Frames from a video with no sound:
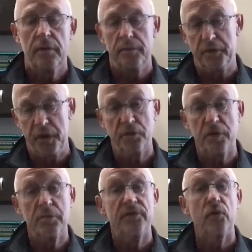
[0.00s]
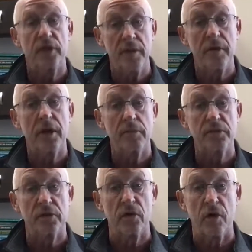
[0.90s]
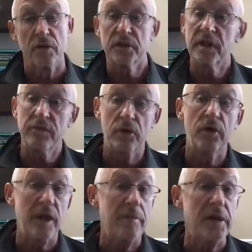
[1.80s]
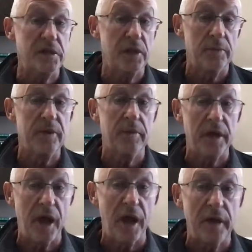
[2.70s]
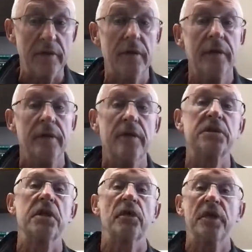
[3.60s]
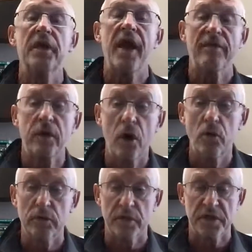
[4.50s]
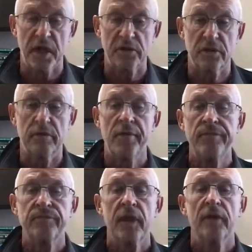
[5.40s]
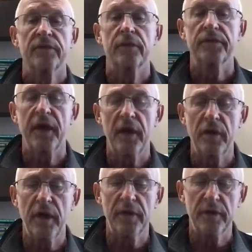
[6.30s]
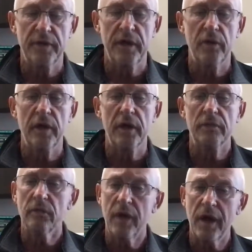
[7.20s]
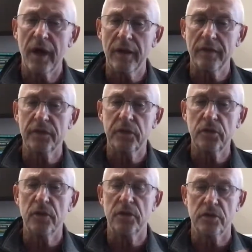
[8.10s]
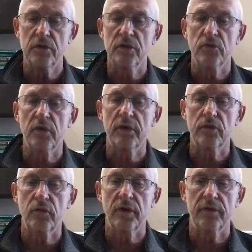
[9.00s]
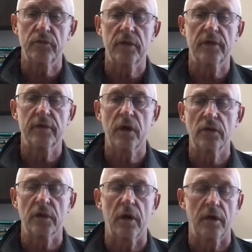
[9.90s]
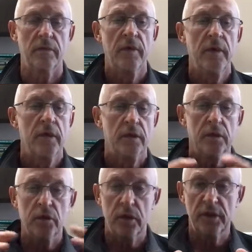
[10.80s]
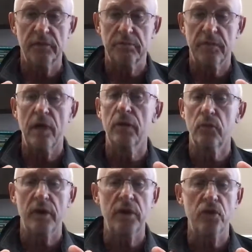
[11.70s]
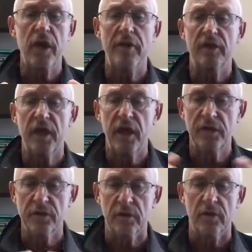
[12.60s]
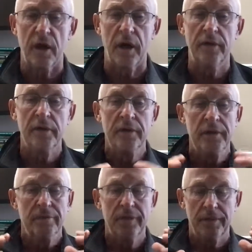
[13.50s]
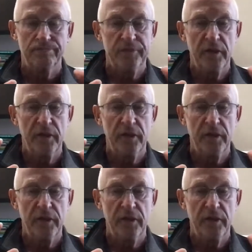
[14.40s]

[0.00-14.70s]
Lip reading: potentially before they become so large that even though they may still be benign, you still need to have a colon resection. So therein lie the two issues with Cologuard. Good at telling whether you have a cancer or not, but